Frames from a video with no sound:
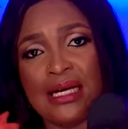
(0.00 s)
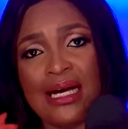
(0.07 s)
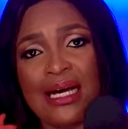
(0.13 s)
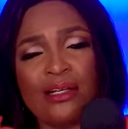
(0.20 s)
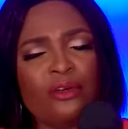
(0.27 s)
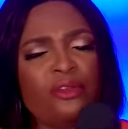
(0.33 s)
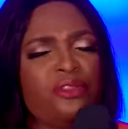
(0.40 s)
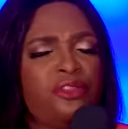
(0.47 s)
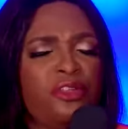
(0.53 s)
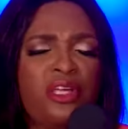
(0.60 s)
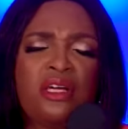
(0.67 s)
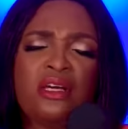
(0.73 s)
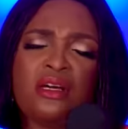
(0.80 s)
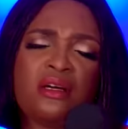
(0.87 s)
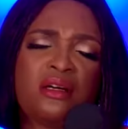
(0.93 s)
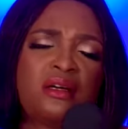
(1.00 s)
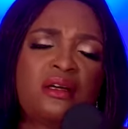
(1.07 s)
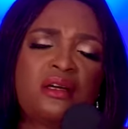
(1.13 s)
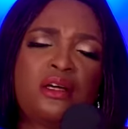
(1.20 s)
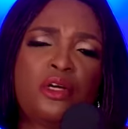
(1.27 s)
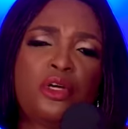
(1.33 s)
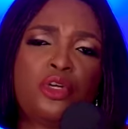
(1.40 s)
I don't think
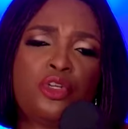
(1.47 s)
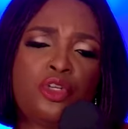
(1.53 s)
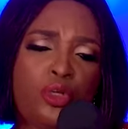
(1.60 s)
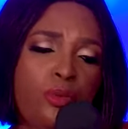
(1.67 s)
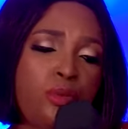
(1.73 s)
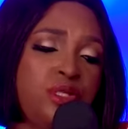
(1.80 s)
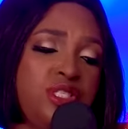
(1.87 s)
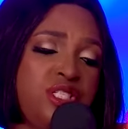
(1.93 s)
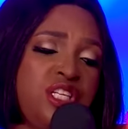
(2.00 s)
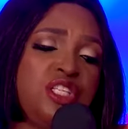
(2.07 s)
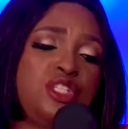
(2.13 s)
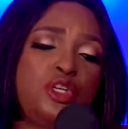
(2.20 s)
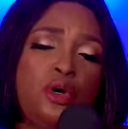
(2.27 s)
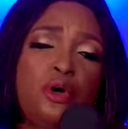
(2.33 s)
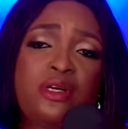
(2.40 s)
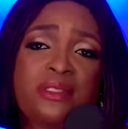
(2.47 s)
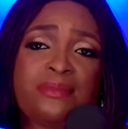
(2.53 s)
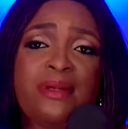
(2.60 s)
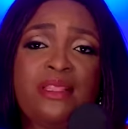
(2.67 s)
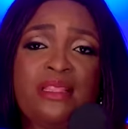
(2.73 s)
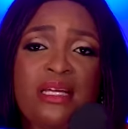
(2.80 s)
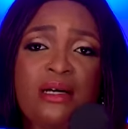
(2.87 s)
you would sit your
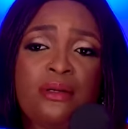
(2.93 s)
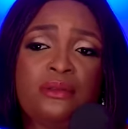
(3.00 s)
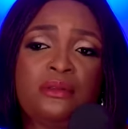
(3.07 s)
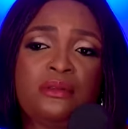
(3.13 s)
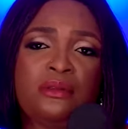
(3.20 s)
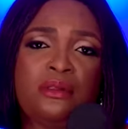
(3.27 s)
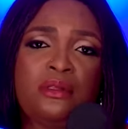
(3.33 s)
husband down